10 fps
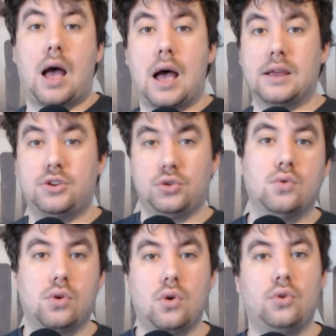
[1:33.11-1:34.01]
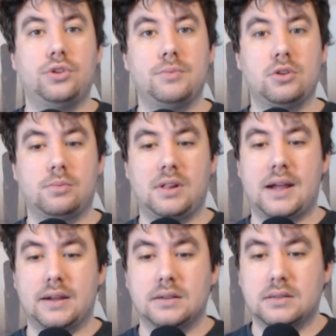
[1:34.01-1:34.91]
I do hold Immutable
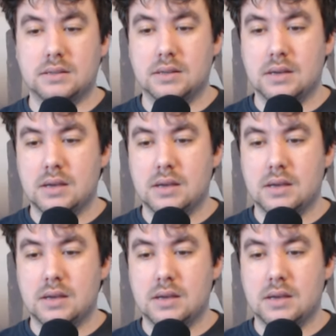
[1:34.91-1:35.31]
X.